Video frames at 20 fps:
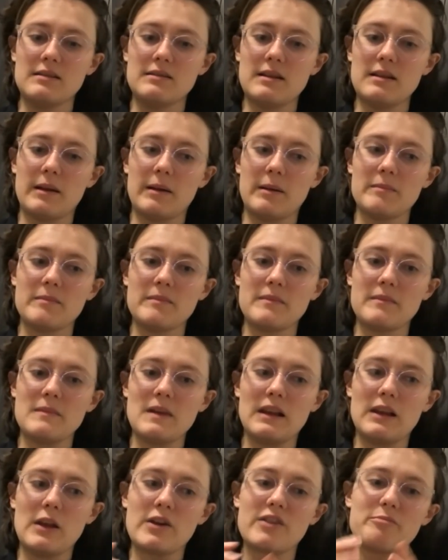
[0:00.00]
a
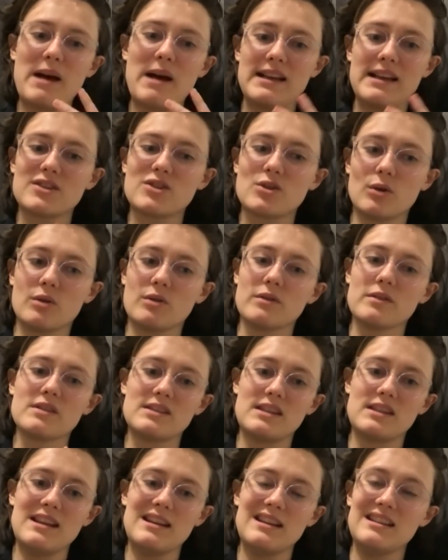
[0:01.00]
lot of pastoral
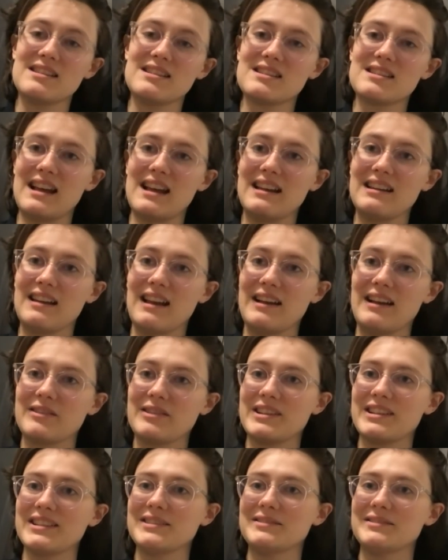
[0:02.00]
scenes and like